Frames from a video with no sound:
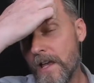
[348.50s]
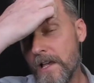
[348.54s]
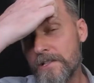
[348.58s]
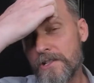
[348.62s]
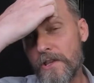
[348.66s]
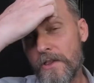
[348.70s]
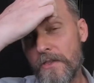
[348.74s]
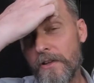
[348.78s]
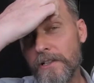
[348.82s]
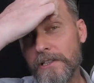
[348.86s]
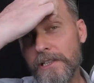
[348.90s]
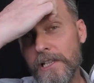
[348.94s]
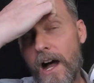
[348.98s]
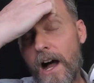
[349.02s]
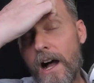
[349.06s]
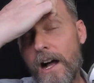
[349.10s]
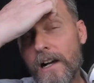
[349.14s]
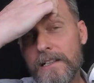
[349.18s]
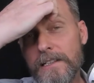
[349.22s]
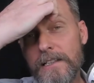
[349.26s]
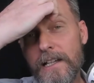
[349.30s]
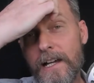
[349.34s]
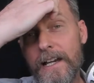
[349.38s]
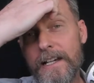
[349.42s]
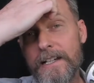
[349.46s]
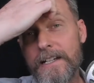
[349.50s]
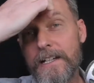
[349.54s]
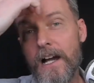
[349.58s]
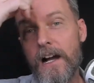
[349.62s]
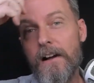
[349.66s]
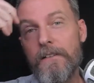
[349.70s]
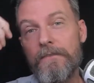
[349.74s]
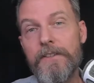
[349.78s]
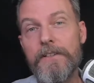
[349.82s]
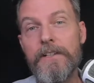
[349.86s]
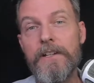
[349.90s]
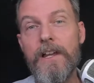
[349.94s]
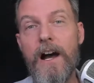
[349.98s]
So the log line
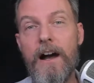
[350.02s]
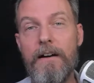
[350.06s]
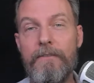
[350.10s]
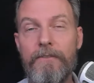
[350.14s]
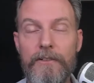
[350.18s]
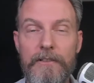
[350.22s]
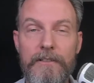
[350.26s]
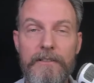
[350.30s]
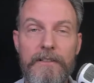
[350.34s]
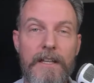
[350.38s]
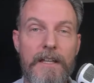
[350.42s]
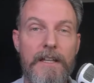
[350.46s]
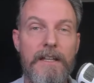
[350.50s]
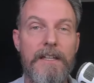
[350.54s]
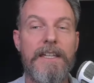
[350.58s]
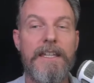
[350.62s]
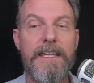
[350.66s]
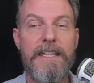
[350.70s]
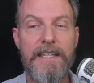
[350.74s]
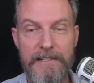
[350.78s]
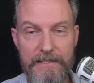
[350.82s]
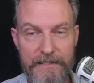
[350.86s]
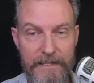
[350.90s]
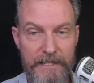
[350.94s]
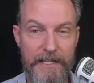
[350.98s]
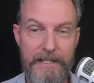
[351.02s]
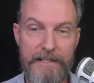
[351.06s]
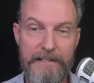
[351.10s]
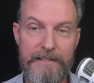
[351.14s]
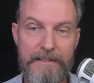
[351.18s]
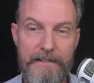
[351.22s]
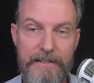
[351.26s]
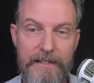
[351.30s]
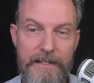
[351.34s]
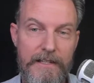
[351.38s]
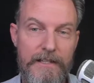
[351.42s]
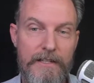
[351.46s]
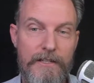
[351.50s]
of the novel is
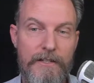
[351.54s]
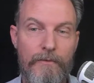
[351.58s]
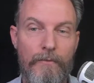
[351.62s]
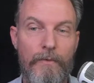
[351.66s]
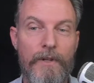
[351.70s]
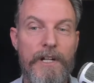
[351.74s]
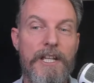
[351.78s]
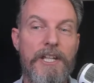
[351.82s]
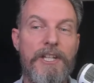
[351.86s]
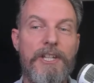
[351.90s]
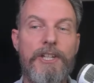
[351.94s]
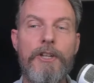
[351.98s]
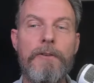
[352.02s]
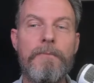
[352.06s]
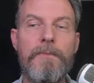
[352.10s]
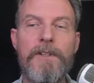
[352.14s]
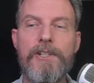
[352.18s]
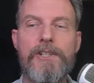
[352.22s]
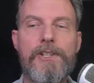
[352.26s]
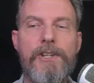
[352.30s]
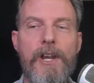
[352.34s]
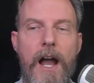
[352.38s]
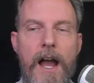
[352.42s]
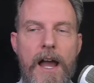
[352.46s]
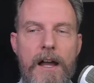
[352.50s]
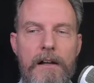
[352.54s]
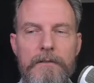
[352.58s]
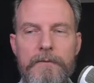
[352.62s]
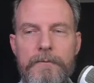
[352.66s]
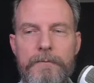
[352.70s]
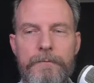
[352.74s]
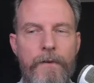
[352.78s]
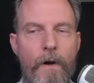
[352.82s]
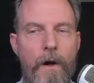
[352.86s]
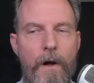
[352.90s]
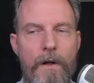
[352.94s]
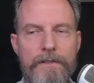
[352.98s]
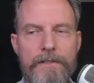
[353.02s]
this. When a human child
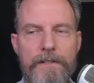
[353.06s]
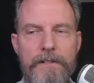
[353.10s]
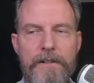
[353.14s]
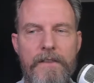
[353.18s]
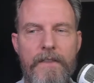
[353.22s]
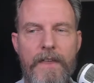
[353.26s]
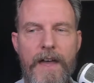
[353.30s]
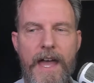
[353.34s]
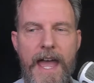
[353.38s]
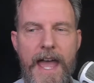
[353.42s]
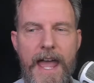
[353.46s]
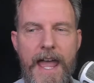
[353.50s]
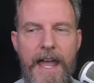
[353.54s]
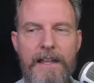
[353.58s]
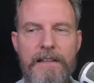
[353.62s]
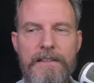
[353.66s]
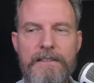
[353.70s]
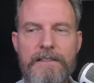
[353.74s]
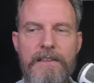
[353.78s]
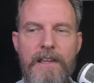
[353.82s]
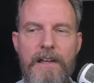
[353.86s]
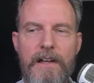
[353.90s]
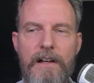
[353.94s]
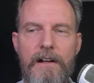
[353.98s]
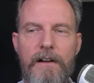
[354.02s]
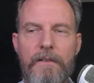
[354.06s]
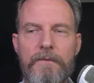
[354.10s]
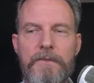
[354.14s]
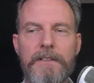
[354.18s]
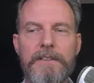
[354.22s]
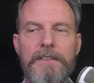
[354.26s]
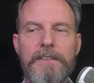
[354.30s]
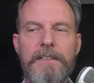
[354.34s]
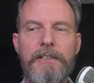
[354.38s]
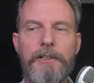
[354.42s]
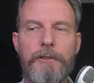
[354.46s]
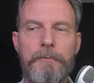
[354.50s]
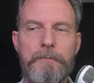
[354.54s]
falls into the hands of the
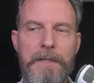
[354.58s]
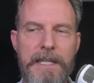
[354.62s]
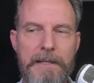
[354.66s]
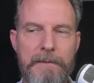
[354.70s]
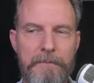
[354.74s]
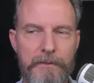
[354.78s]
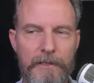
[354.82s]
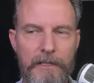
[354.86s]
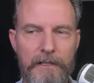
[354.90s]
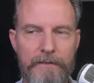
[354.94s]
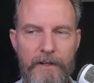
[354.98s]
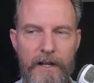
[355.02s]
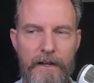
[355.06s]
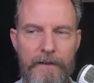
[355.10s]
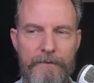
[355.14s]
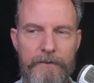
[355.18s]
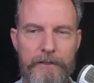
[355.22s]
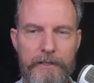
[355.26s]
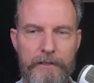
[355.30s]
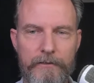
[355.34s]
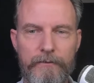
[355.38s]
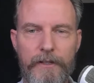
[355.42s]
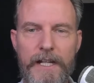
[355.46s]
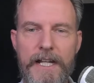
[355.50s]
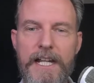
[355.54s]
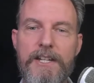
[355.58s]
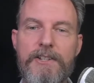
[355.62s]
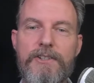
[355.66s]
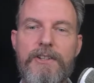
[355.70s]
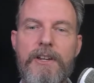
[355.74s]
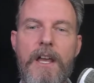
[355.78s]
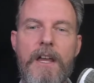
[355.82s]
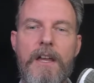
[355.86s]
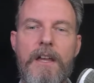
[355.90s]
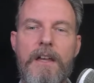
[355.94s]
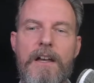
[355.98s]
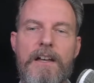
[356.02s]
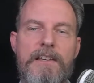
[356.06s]
little people of Ufgood Reach,
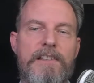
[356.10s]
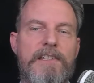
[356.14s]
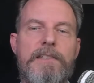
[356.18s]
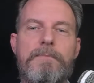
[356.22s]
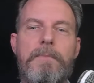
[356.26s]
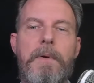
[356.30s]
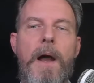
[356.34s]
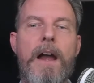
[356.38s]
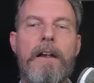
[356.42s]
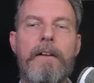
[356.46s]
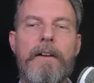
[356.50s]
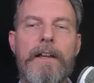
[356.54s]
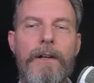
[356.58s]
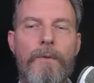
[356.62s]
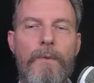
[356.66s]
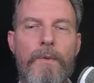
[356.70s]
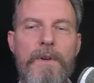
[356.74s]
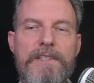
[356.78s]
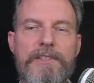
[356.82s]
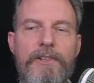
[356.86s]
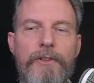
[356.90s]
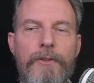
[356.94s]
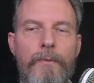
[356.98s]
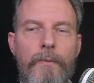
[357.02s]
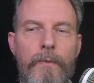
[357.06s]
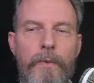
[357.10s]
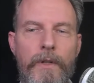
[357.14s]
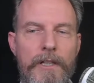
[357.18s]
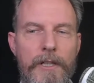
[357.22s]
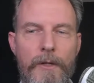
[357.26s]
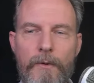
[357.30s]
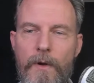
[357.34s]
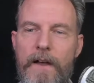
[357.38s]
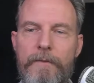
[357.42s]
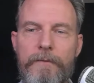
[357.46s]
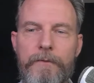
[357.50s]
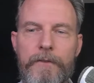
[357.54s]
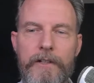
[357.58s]
aspiring wizard
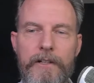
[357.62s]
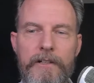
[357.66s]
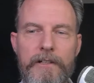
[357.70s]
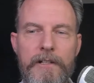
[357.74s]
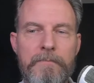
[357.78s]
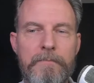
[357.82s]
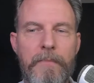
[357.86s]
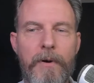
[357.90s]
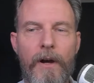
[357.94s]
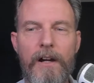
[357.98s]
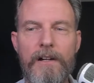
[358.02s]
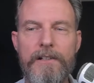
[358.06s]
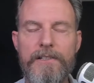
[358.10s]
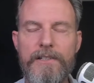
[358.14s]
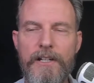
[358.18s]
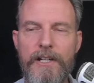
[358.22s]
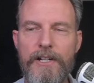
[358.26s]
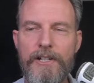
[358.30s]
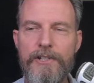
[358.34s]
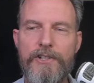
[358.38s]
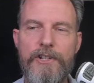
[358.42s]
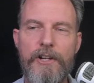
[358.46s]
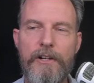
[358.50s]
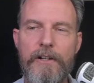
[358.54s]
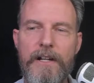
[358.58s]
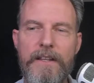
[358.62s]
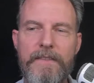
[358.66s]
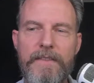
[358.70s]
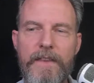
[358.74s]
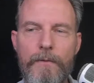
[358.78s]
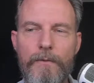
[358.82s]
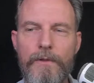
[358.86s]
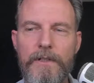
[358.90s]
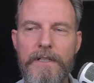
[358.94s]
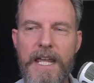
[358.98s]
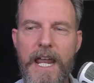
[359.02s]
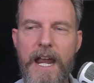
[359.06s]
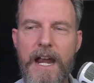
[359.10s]
Willow Ufgood embarks on a journey
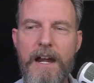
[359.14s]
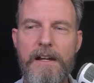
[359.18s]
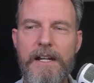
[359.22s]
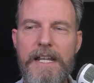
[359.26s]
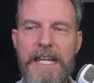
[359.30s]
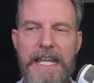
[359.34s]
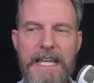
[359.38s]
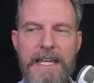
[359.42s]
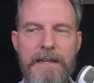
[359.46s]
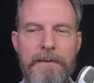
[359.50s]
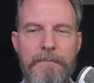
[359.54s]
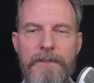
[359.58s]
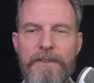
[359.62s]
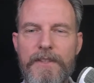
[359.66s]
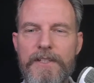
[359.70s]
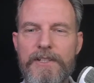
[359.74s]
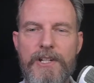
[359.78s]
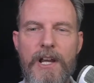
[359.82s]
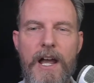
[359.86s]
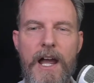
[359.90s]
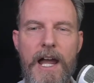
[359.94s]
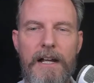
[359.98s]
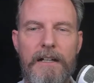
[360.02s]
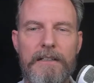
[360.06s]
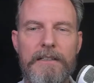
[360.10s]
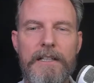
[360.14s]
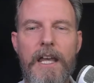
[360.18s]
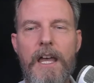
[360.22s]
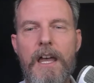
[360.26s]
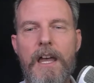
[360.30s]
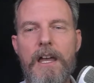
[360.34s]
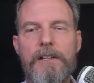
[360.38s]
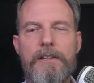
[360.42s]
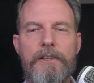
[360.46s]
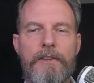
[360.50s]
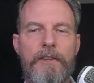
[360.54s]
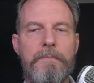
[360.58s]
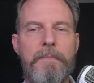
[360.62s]
that will carry him and the child
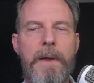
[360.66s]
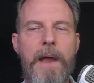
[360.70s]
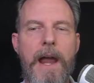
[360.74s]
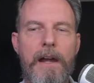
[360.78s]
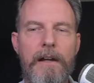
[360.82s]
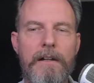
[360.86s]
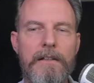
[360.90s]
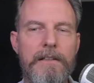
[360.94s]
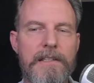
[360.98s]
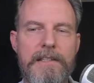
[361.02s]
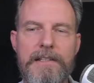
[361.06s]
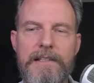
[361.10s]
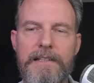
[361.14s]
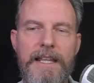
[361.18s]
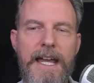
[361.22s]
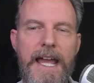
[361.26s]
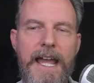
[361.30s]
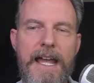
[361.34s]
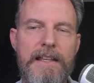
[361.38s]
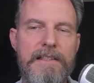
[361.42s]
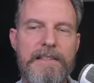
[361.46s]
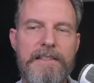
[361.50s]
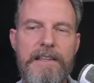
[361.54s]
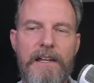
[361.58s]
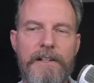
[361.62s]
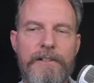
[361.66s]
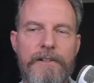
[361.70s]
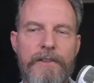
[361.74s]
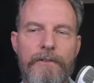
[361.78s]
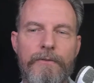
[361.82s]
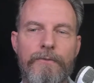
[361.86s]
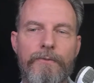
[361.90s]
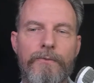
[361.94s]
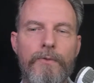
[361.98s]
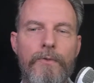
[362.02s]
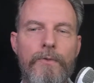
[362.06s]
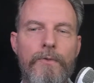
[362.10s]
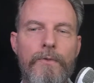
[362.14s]
to the perilous lands under
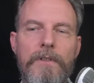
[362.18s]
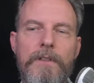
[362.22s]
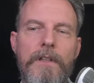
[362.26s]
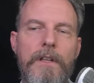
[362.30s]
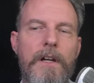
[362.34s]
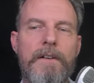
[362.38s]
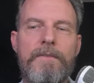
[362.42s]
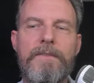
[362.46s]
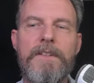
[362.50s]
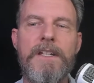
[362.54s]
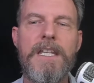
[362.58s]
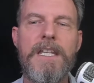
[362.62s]
the rule of